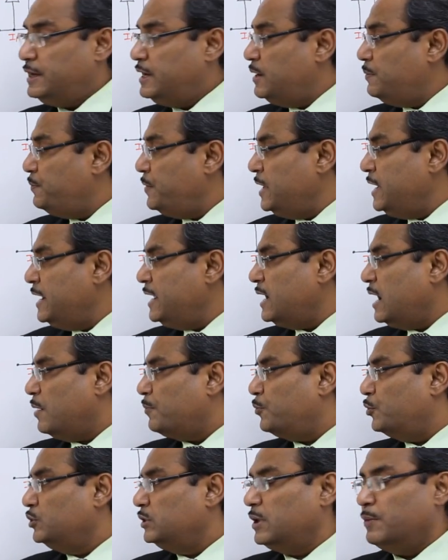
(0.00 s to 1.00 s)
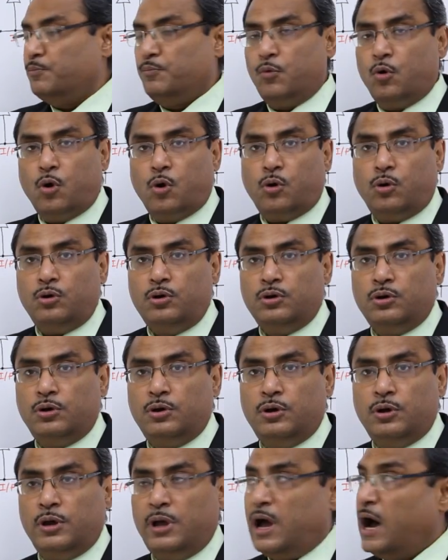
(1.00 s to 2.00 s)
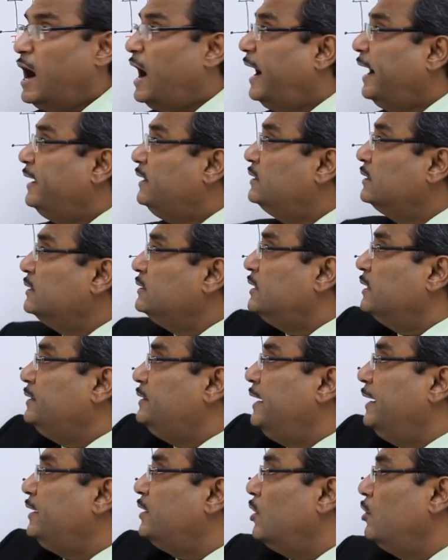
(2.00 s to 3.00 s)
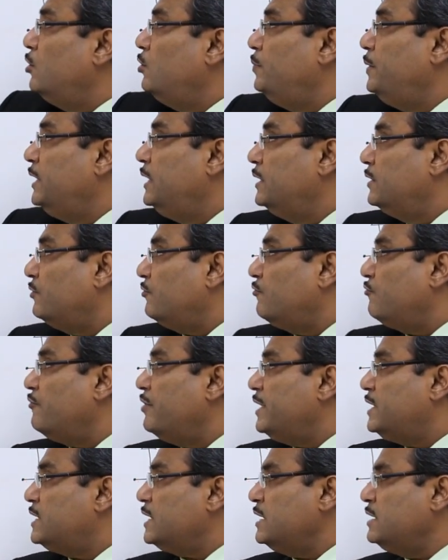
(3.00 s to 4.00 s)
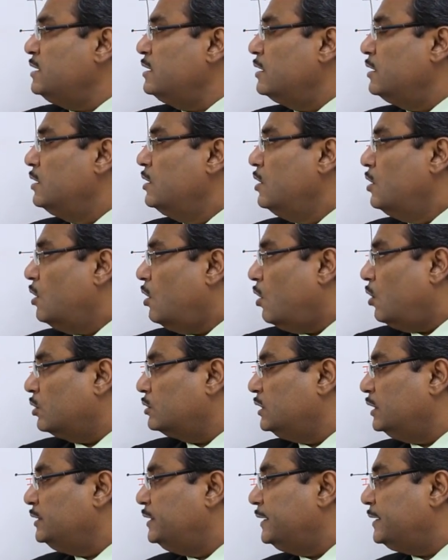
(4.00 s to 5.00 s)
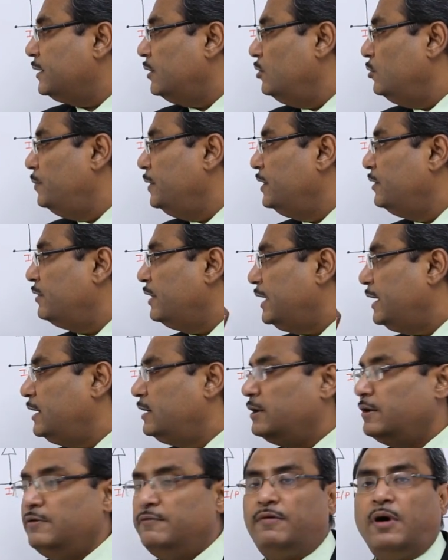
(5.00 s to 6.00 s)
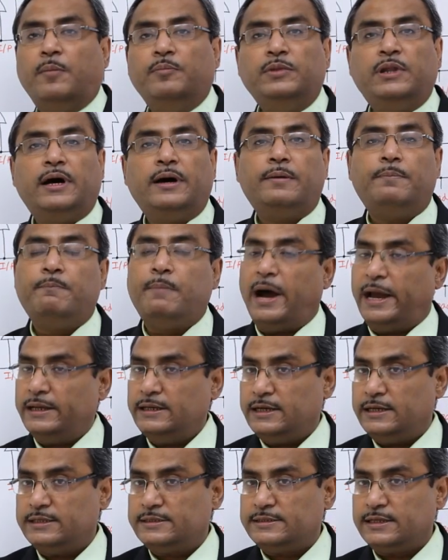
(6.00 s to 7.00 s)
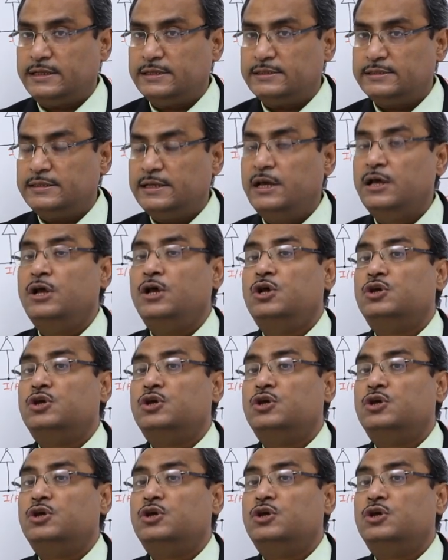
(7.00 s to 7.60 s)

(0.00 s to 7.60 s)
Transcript: depending upon the mode, either the data will be written or the data will be read from the binary cells.